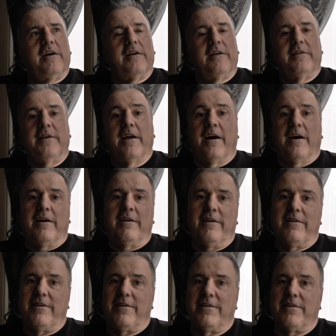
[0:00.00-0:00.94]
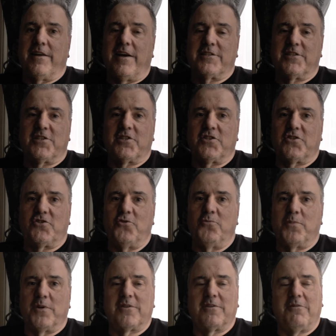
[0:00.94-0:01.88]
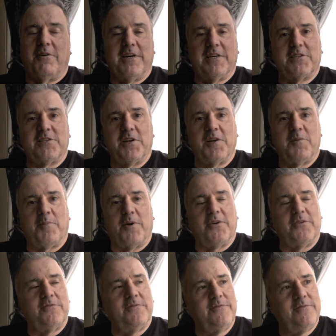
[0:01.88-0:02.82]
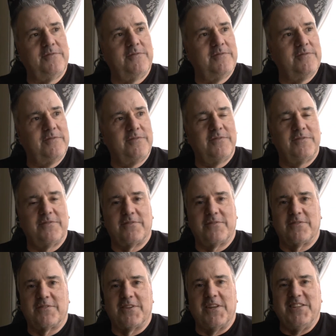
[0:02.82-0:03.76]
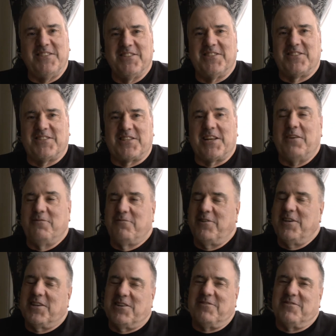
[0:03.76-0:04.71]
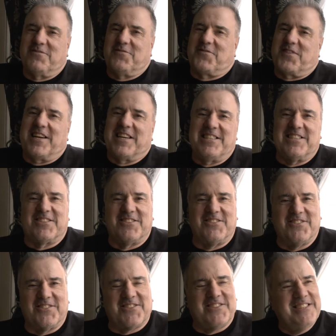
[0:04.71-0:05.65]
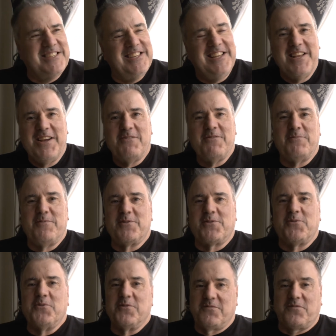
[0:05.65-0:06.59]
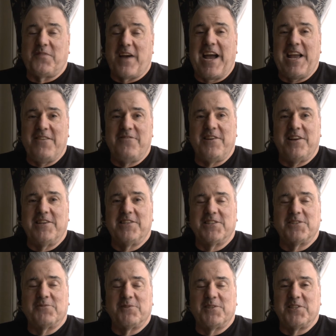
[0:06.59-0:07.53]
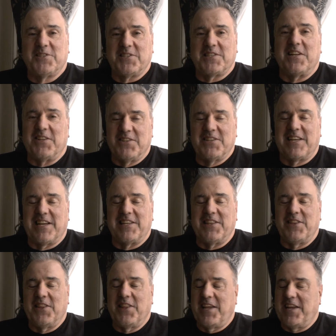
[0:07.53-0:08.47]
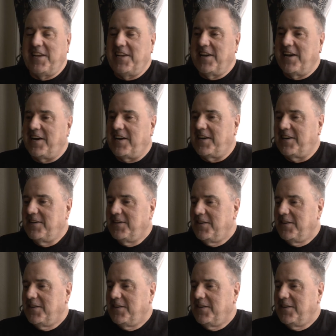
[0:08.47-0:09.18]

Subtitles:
Yeah, that stupid question about stiff little fingers. We've been going 5 years, we're still getting the...